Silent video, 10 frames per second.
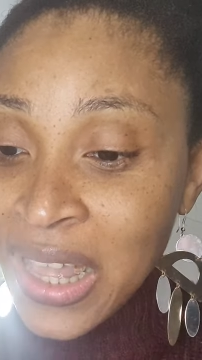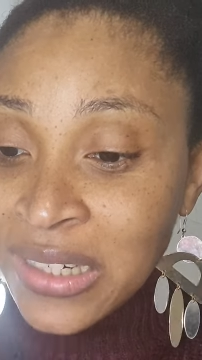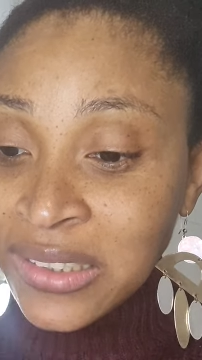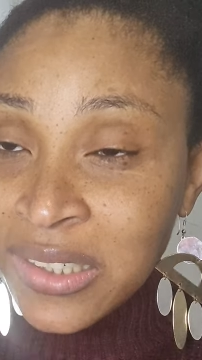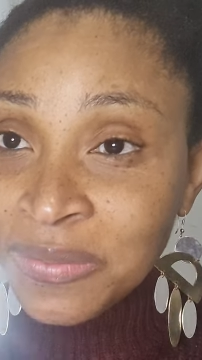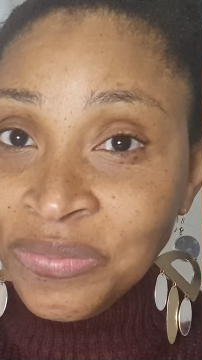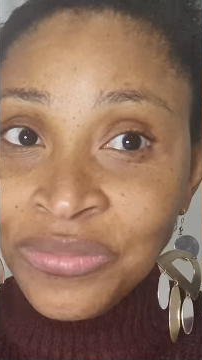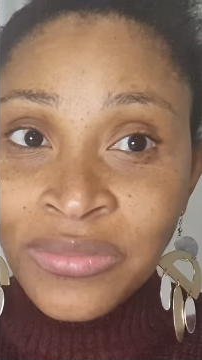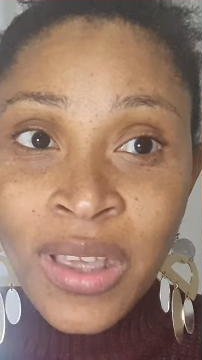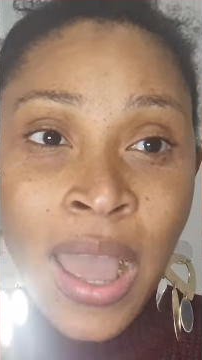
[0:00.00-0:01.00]
and
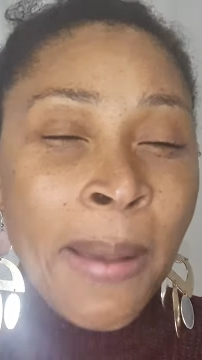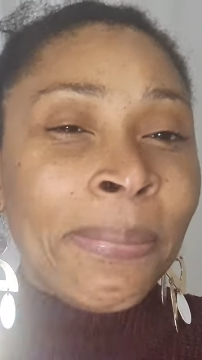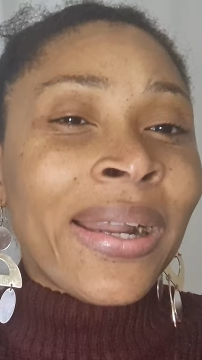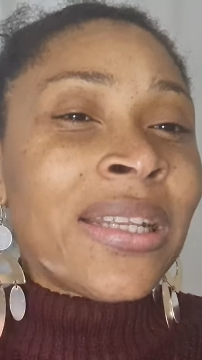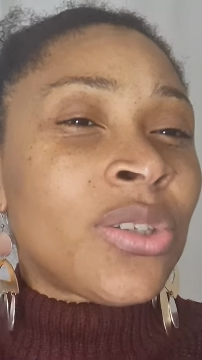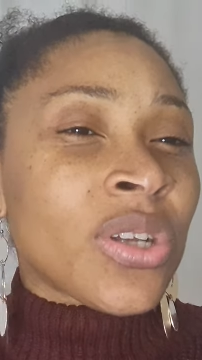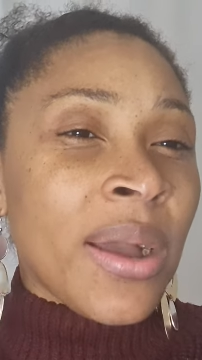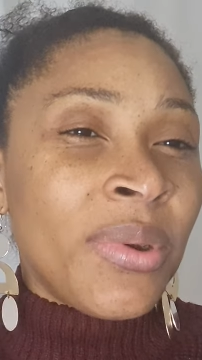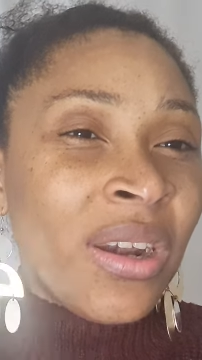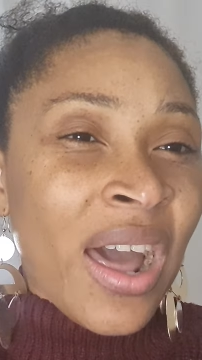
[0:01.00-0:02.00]
I'm planning to
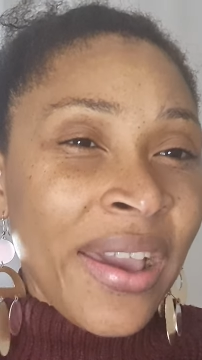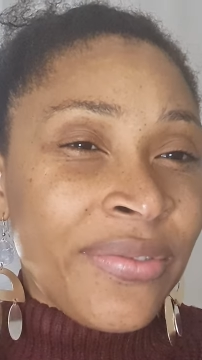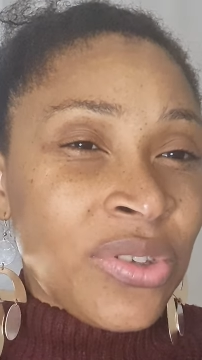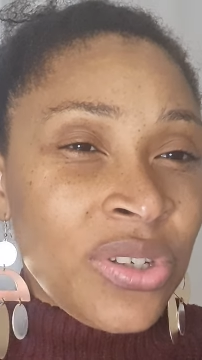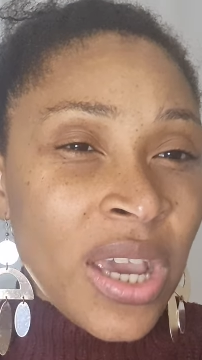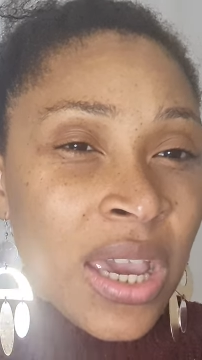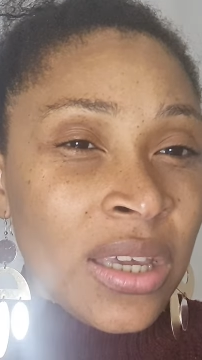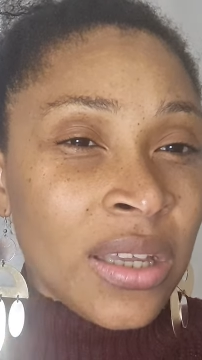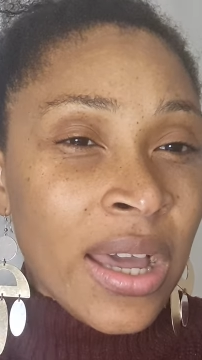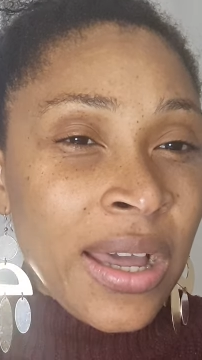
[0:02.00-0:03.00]
come on live
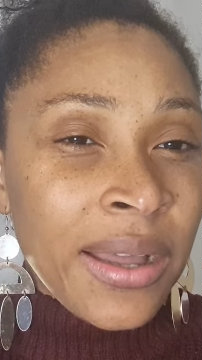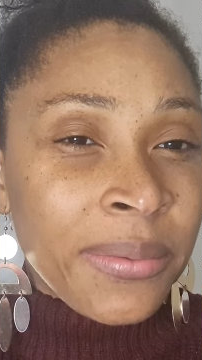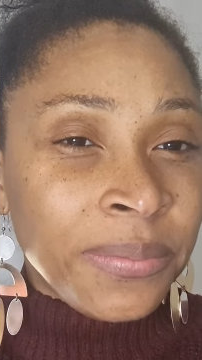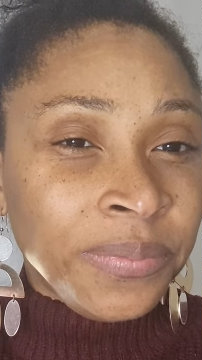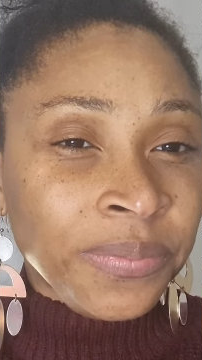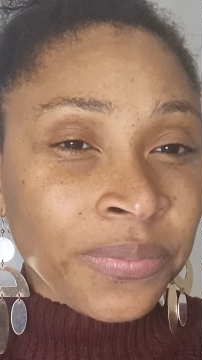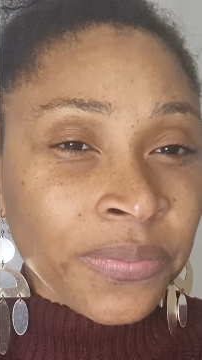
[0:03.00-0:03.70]
today. Um,